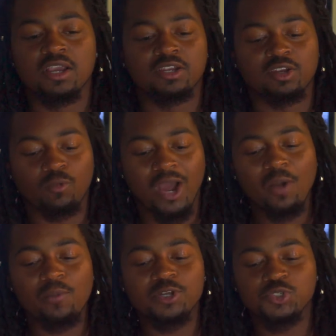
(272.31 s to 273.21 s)
Now, why
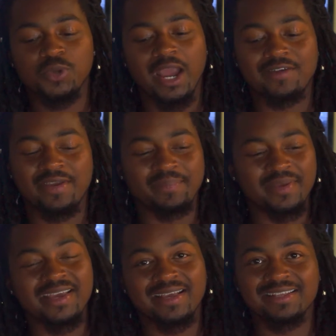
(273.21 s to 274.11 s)
would you have a
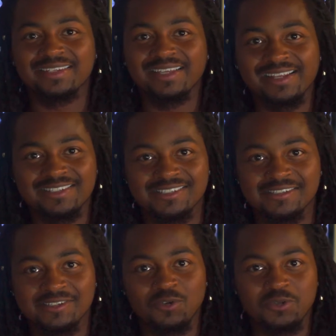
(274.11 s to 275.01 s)
pagan
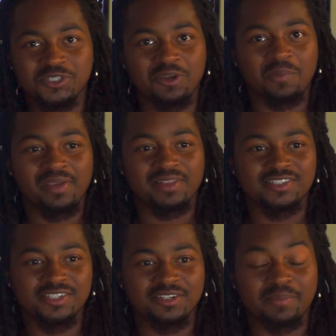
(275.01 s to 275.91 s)
deity who
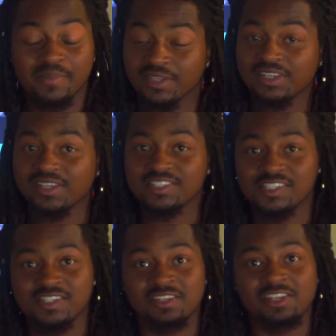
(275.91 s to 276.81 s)
many
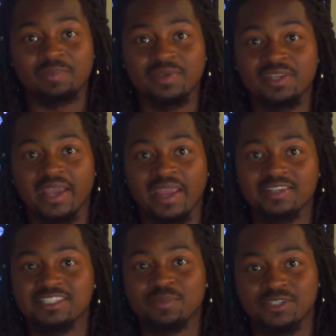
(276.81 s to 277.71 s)
consider to be the
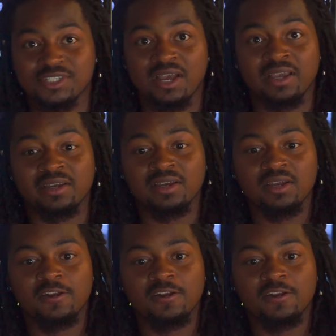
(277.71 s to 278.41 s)
anti-Messiah,